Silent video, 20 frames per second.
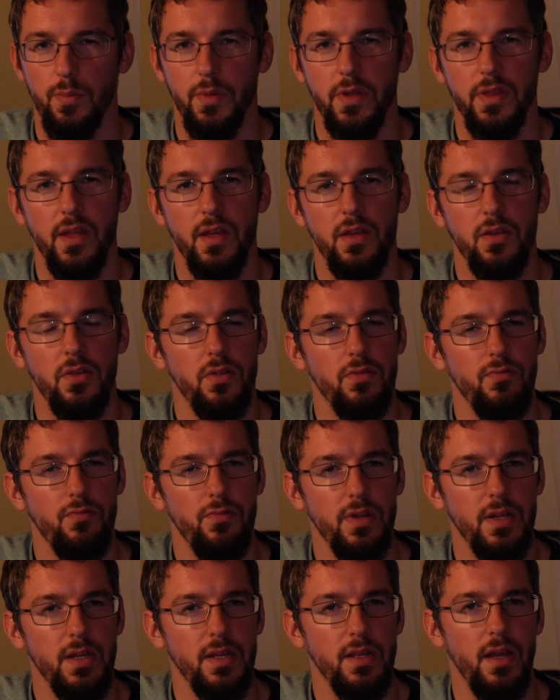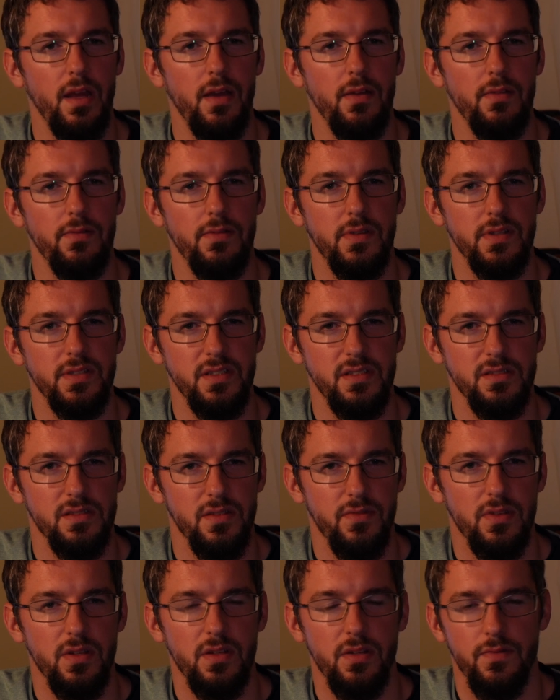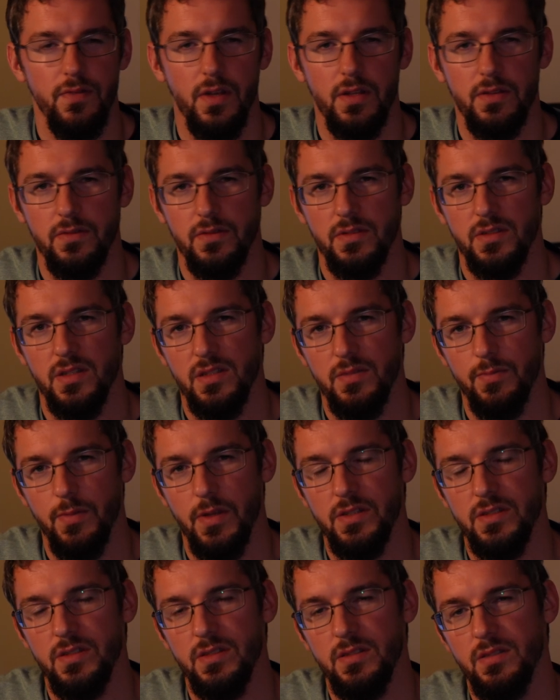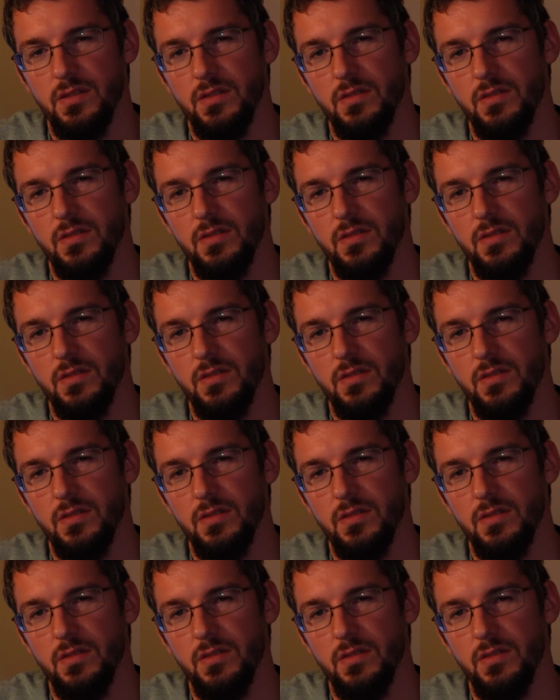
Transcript: but they could really have a significant effect on the suspension